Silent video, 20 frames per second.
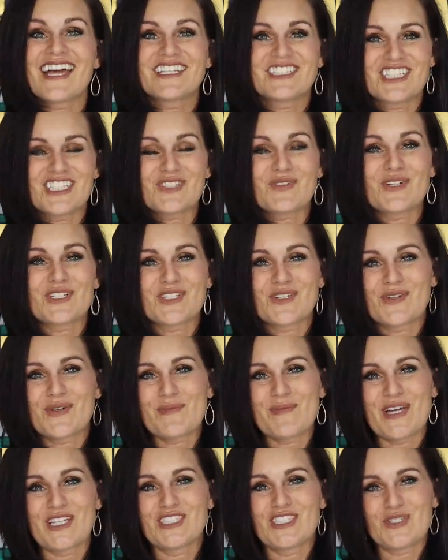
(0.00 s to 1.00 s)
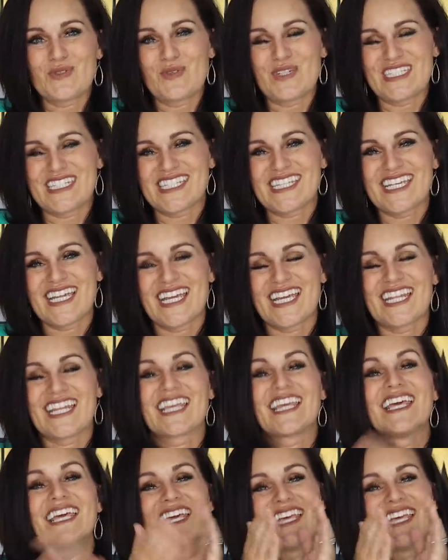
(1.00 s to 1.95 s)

I just want to remind you once again